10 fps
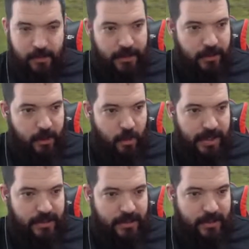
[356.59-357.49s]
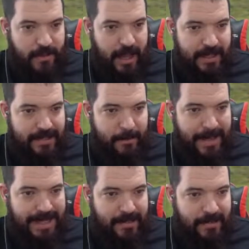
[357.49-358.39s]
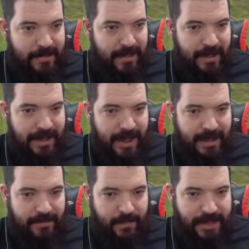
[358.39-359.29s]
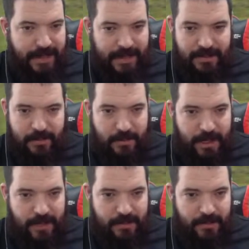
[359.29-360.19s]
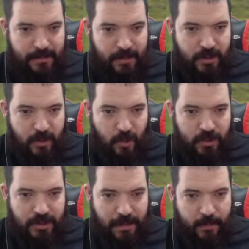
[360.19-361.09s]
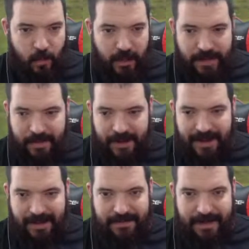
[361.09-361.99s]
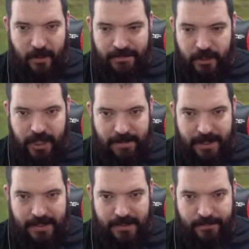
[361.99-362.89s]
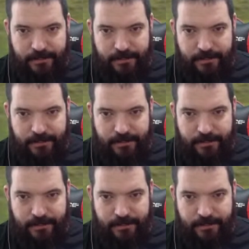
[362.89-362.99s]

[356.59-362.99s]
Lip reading: We're going to call in some minions. And if we can get some taunts up or whatever, lovely of the jubblies.